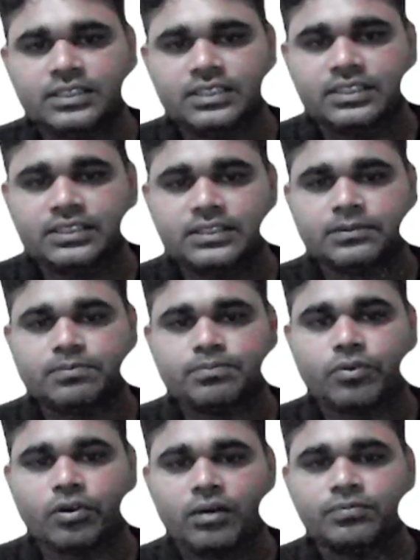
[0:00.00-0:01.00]
it
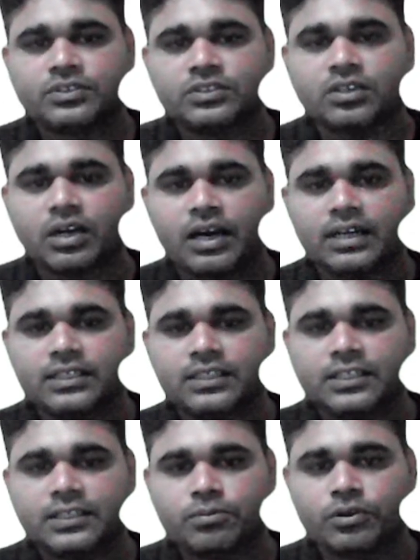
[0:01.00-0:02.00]
forms the
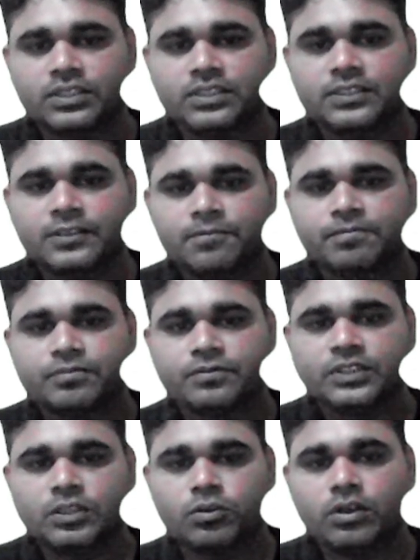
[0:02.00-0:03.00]
antibody.
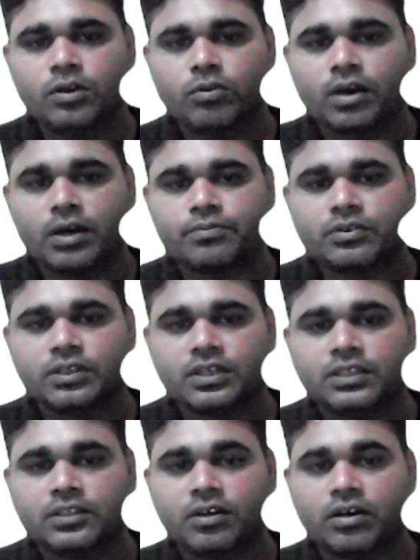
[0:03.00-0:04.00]
You will know up
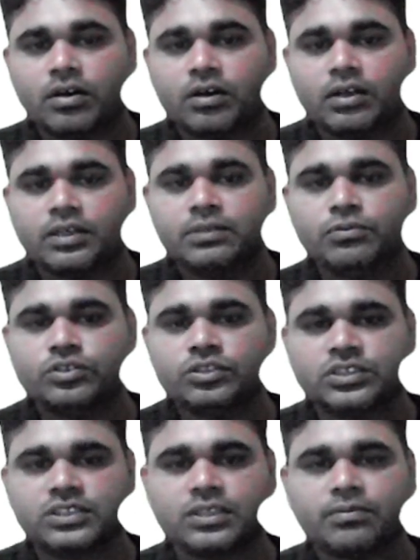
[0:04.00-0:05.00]
in the immune
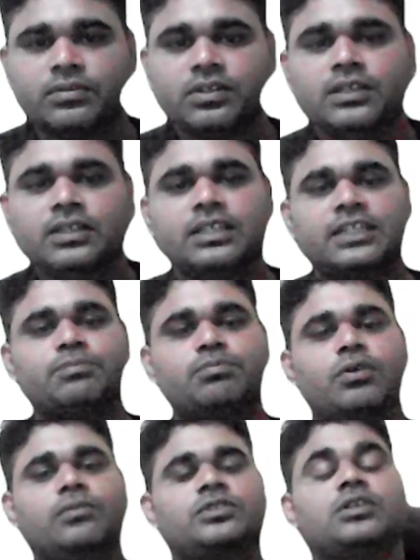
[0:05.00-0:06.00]
system, it
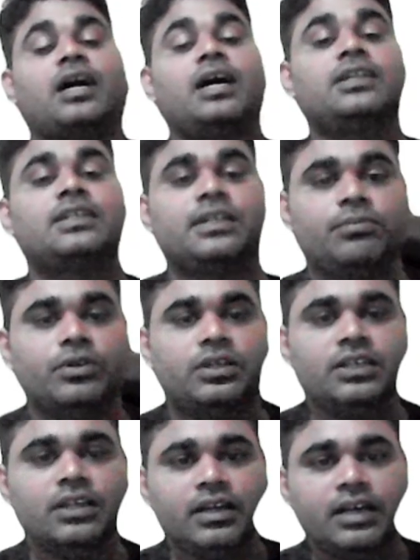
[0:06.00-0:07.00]
forms the
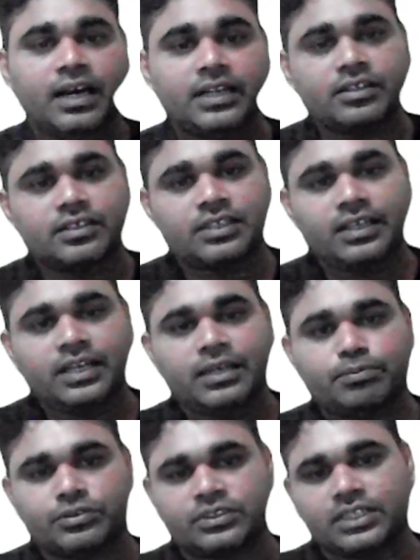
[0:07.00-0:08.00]
antibody, and the T
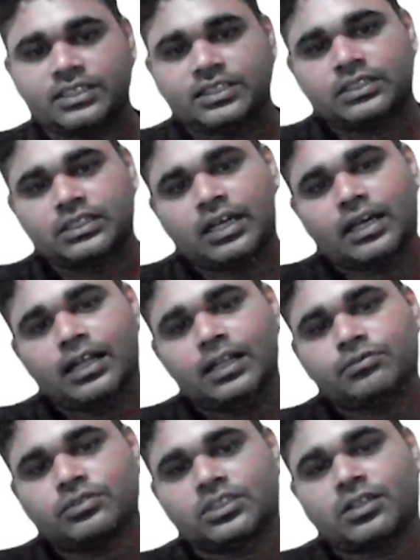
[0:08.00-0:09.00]
lymphocyte, it
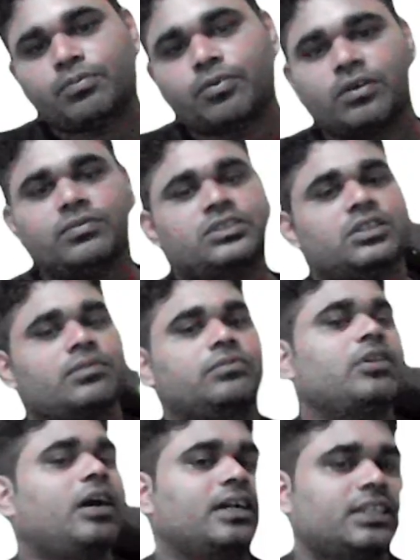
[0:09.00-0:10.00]
helps in the formation of the
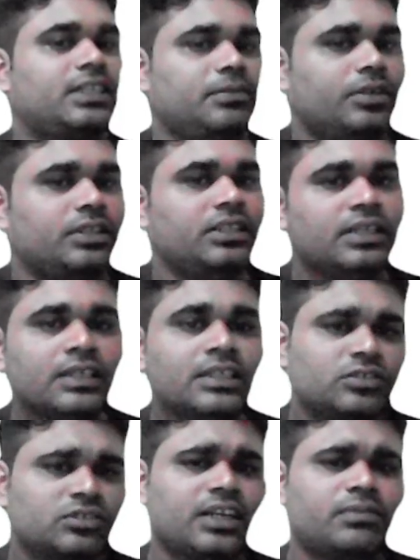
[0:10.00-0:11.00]
antibody.
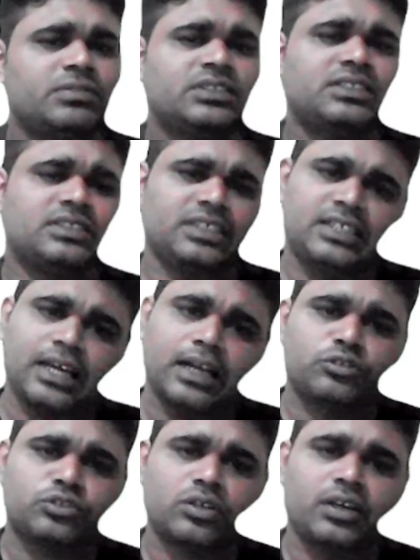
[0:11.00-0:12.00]
So that means it
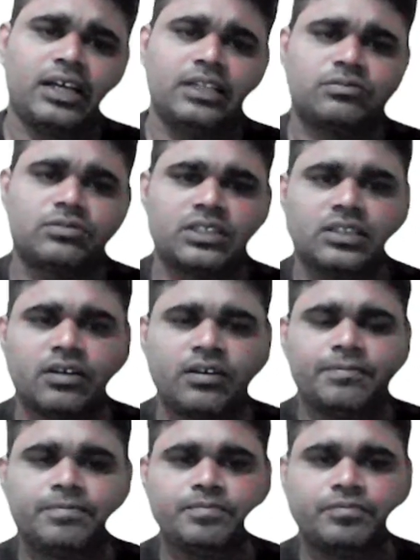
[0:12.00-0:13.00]
also helps in
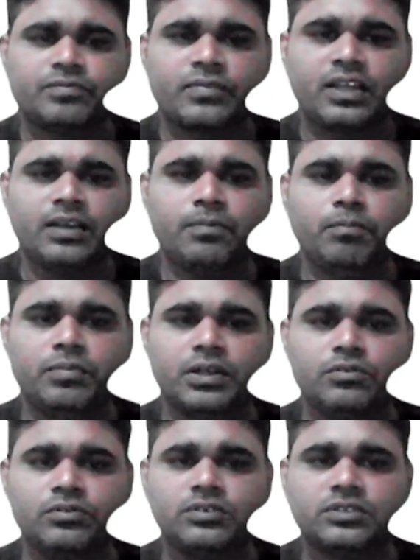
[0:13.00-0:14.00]
the
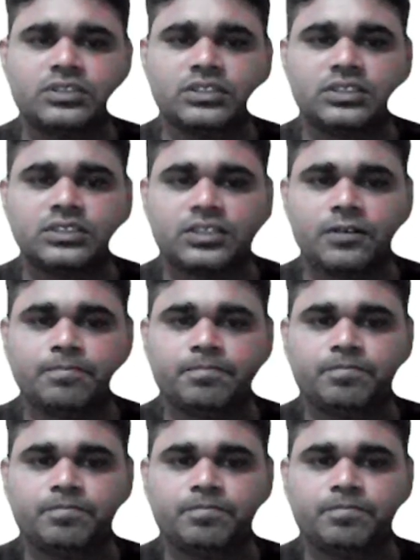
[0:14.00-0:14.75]
immune system.